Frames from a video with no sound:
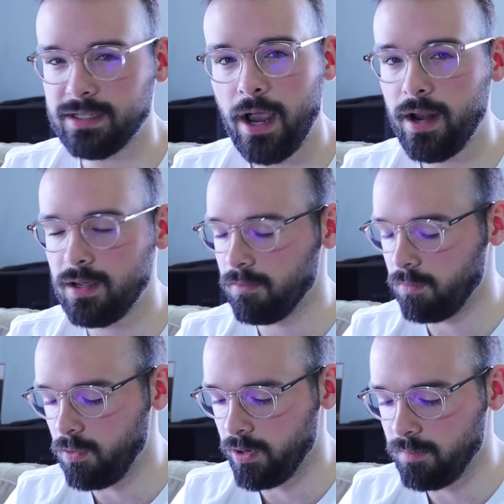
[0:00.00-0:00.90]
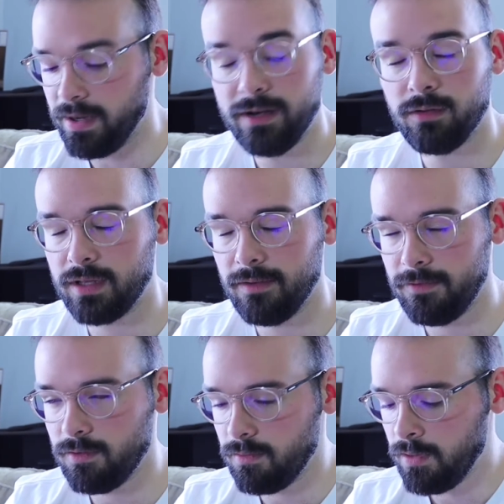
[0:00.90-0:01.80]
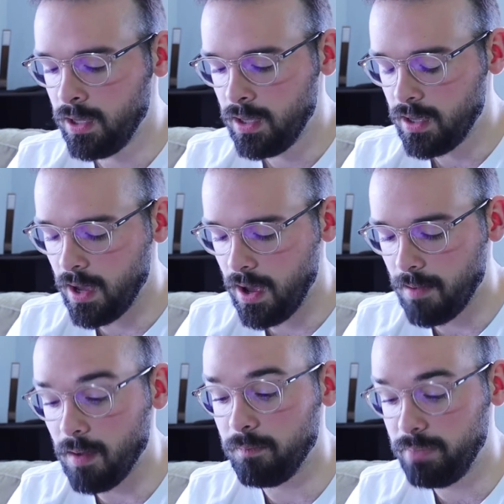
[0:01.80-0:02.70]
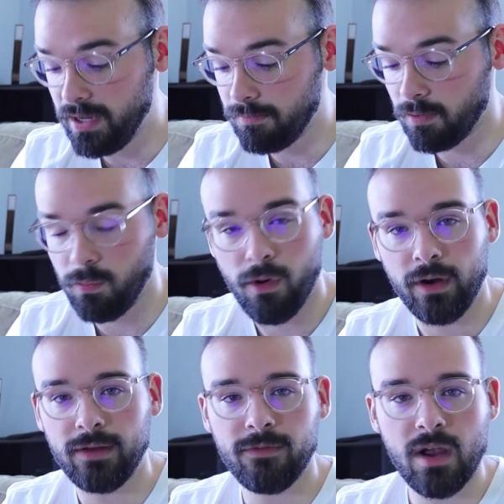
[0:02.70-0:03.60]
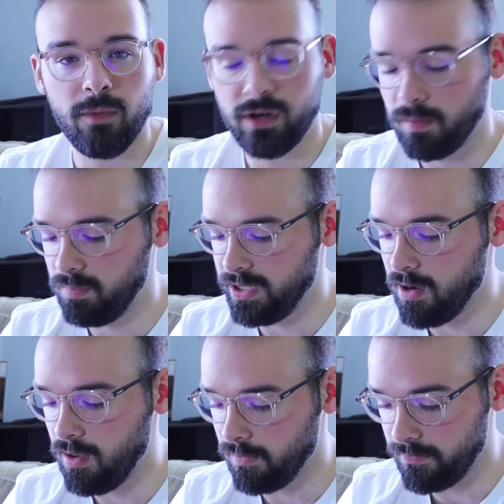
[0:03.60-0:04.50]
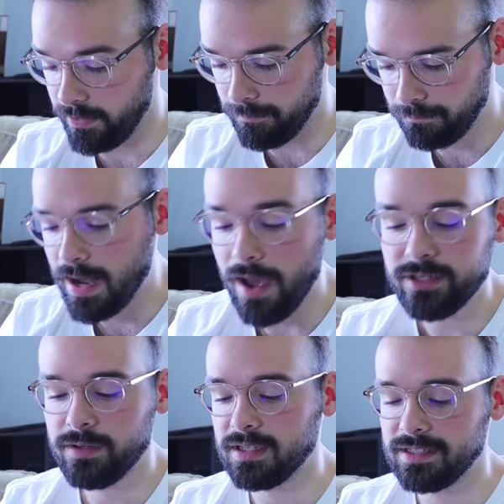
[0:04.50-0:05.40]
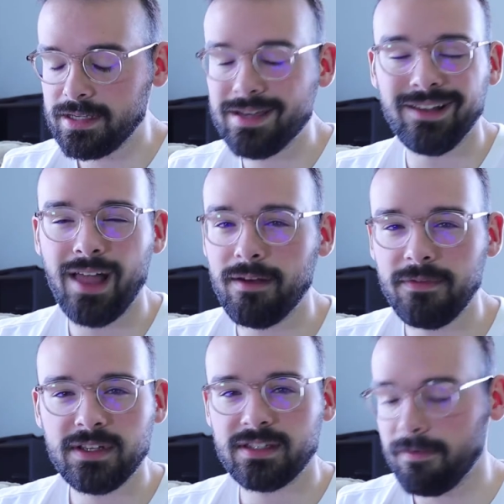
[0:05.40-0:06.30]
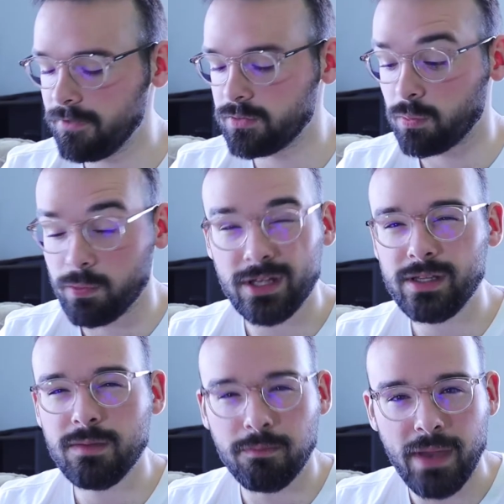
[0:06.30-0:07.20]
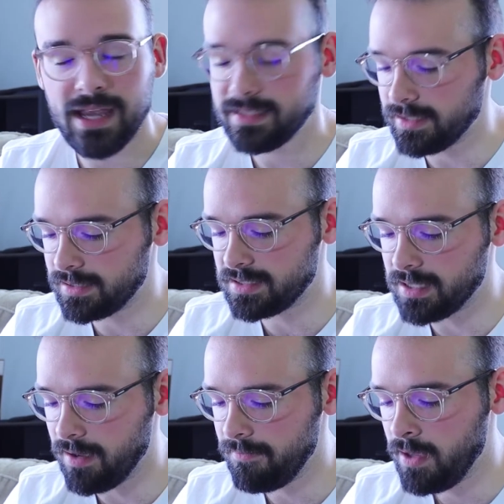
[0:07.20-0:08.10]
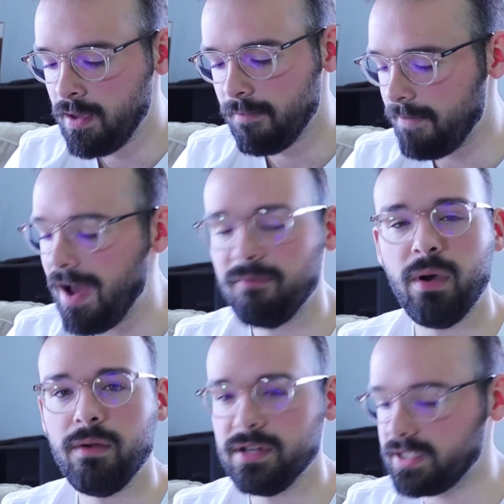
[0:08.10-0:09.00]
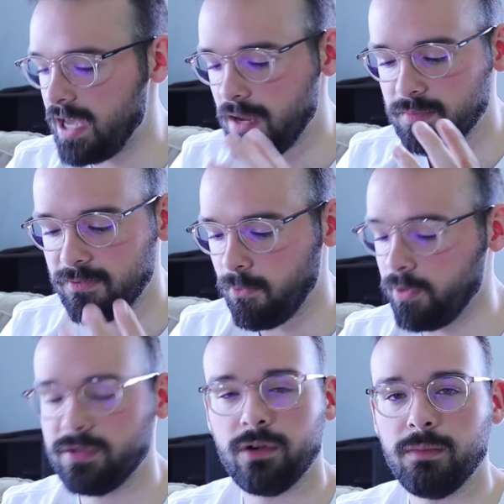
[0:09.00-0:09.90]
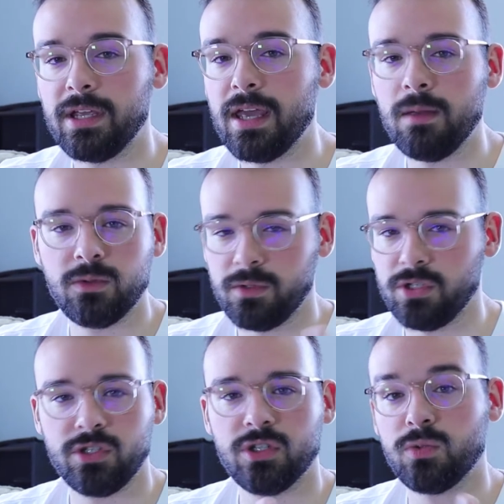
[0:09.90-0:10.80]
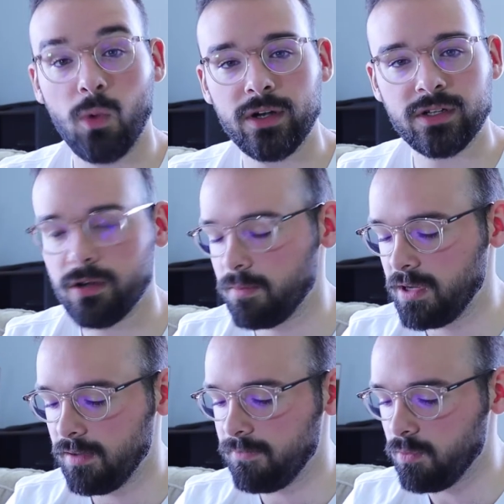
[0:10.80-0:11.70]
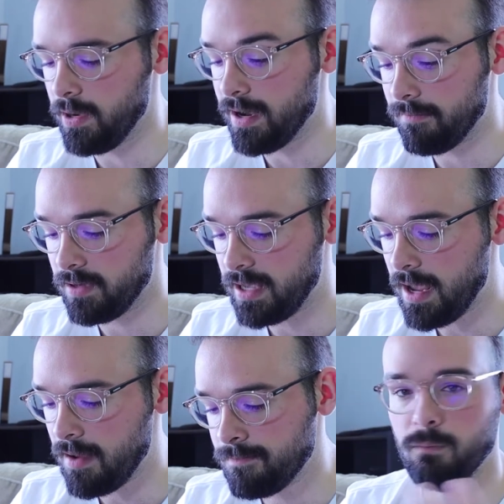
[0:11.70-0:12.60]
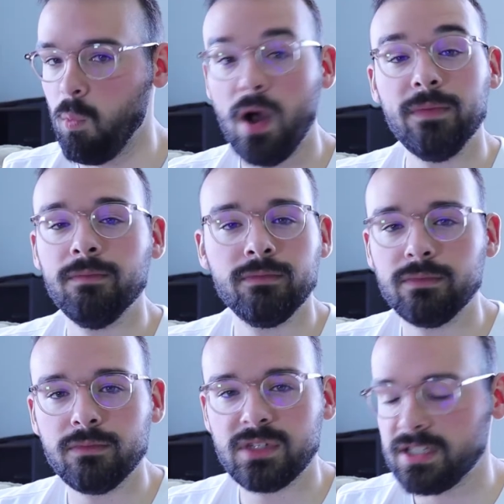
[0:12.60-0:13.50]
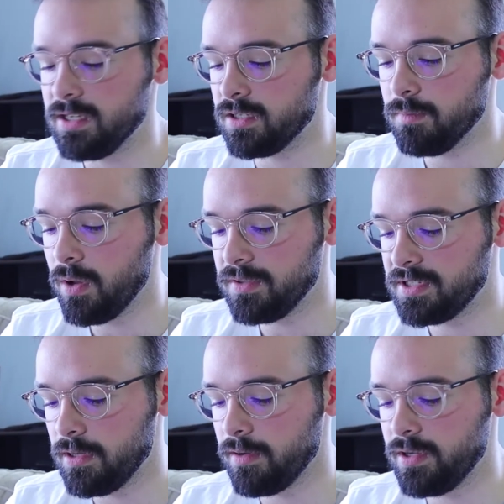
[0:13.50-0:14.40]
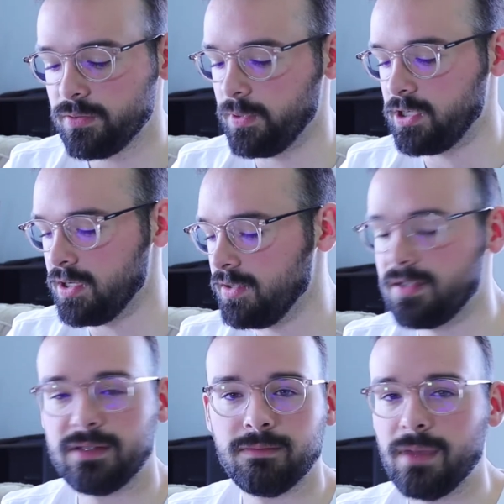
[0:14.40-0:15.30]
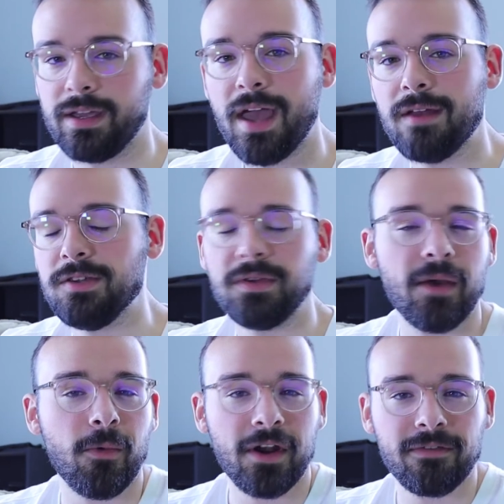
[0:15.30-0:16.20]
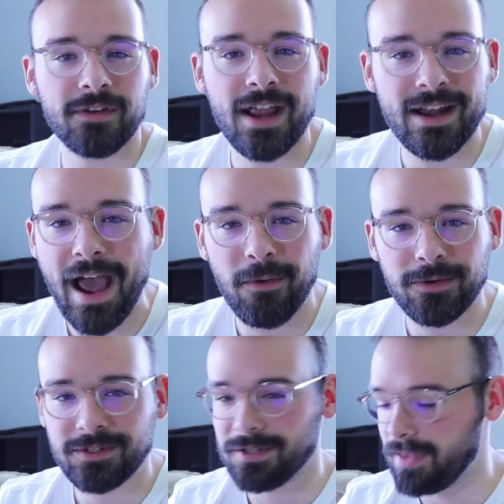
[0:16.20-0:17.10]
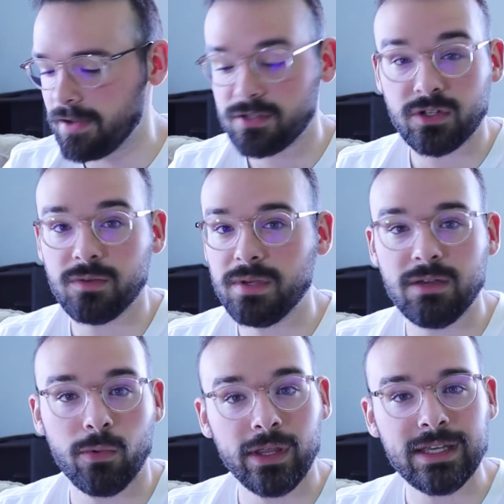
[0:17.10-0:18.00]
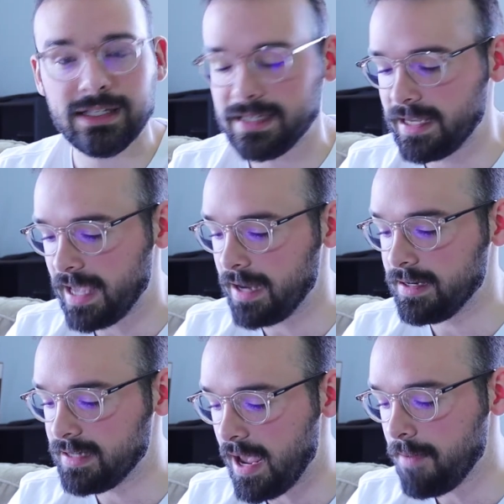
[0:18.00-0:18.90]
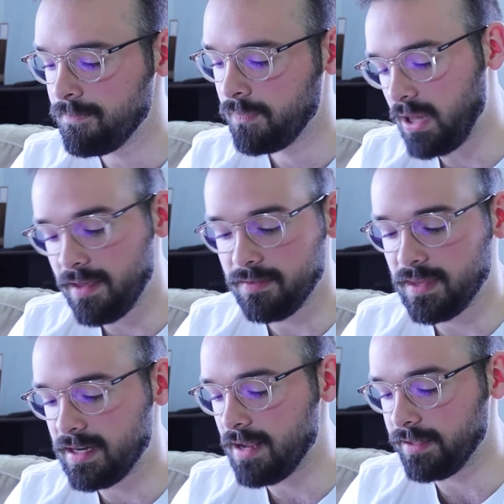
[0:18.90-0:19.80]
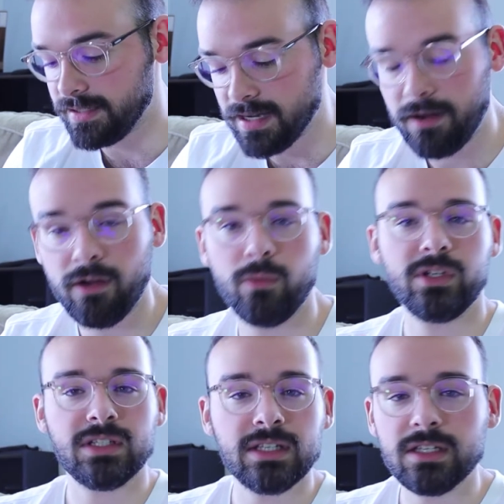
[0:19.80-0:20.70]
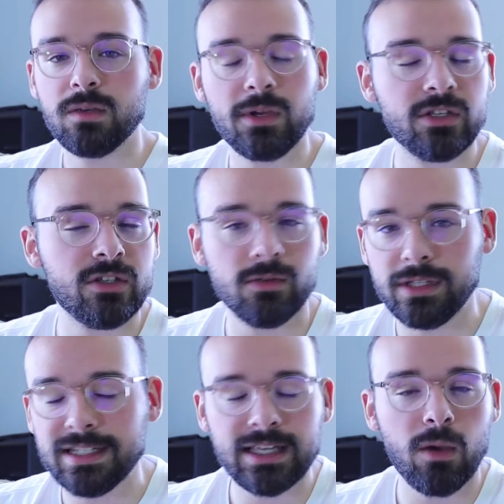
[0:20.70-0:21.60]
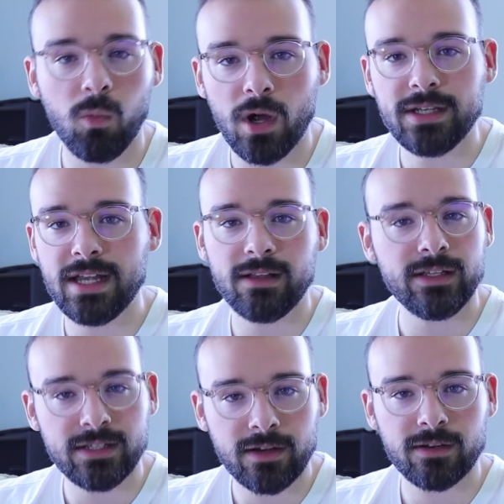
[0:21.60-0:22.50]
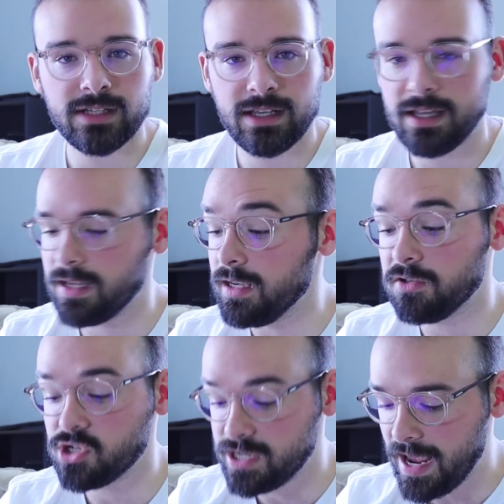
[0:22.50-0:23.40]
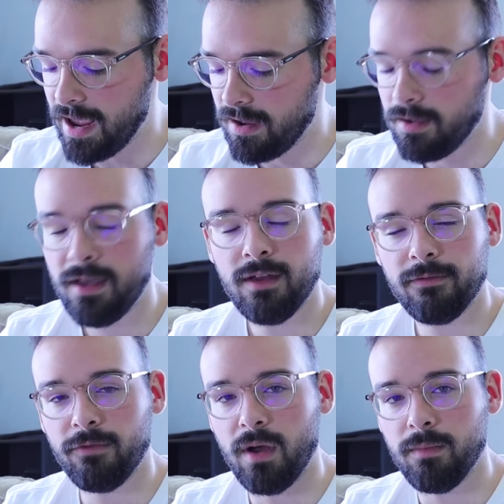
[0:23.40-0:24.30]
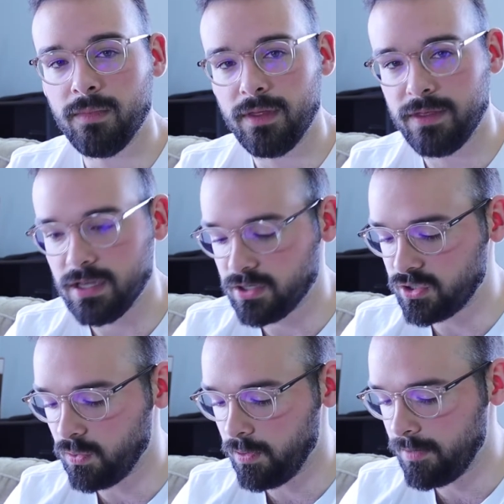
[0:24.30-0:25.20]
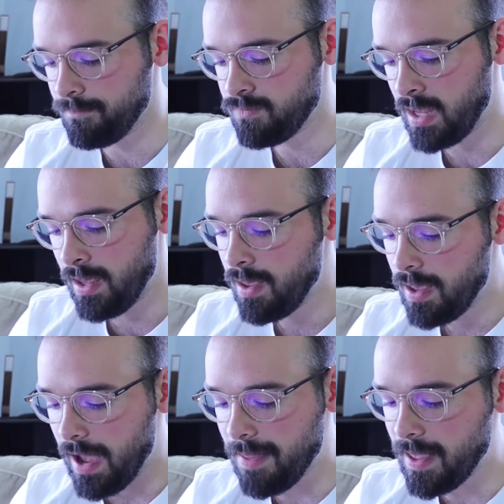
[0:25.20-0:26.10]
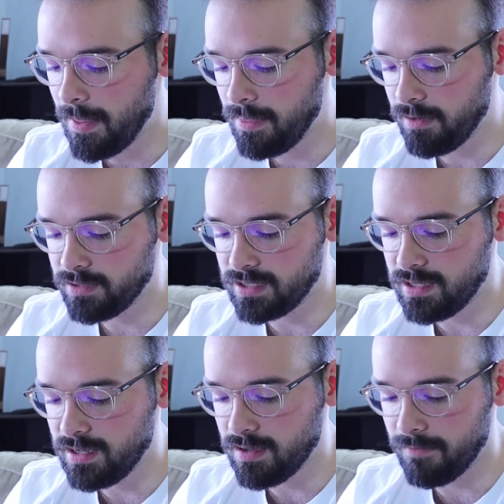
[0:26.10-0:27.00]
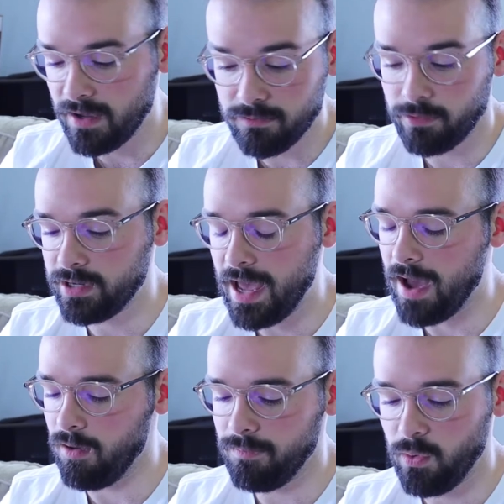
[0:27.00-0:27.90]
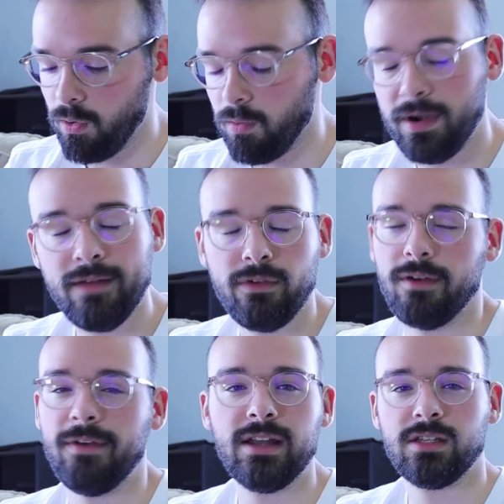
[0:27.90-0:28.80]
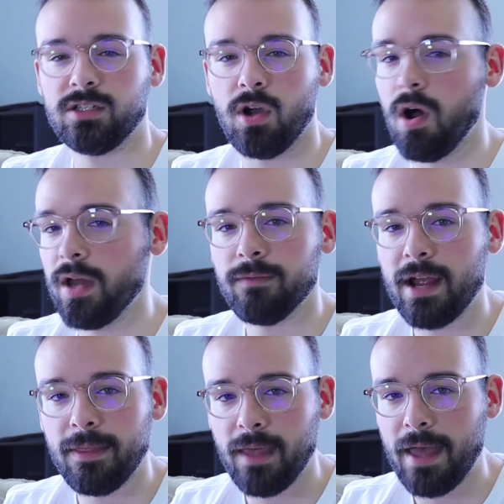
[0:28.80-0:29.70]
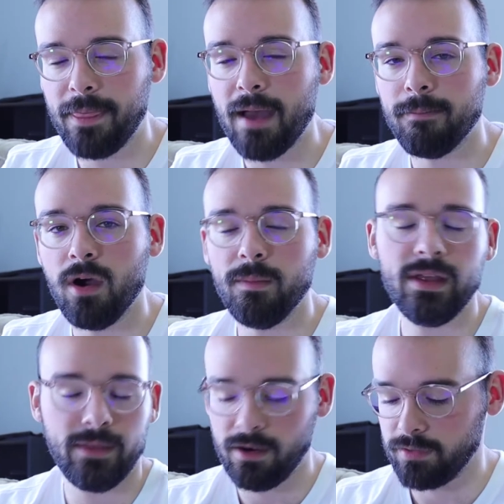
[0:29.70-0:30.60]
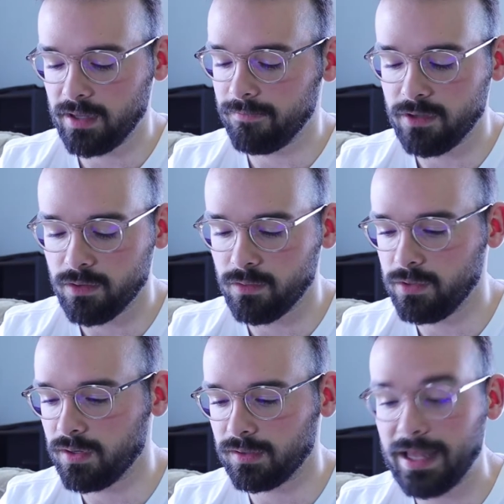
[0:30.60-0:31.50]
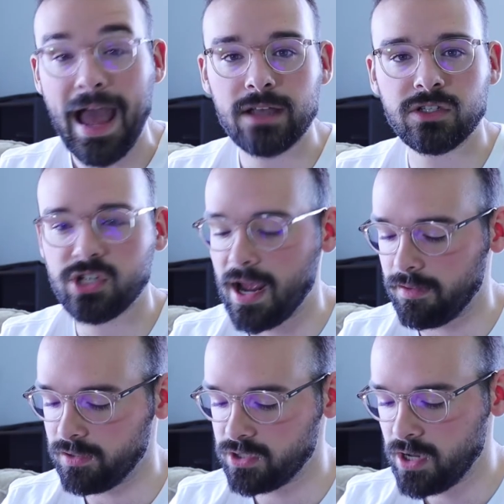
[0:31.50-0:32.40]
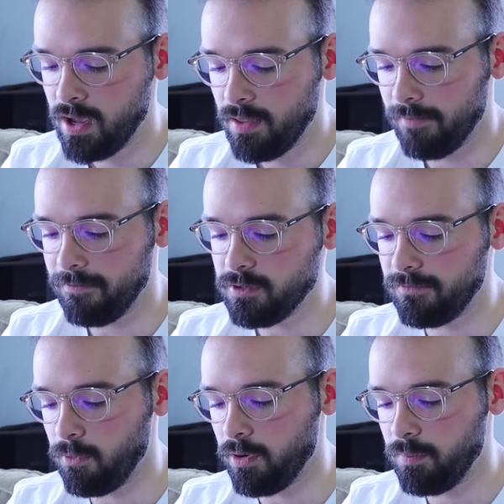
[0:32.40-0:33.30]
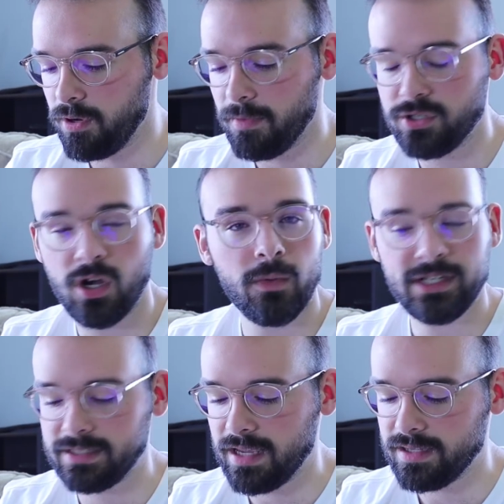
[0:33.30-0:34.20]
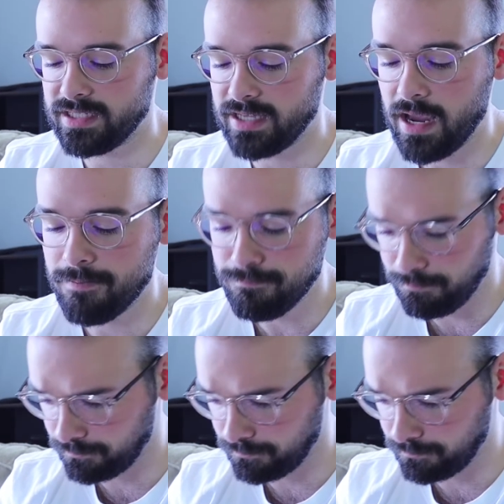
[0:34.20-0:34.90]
a tiny reward, but it'll give you a big reward if you're able to complete all of them. Now, as you can see, a lot of this stuff is really basic stuff. 5 bonus games, 4 tournament games, which is just 1 tournament if you win every game. 1 season mode series, which is, again, you get 1 every 8 hours, so that should be really easy to get in a day. Play in the Daily Dinger, which is easy because you at least get 1 Daily Dinger ticket each day from the store. And then there's the Event Royale, or whatever event is on right at that moment that'll give you your last challenge. The first 4 pretty much always stay the same,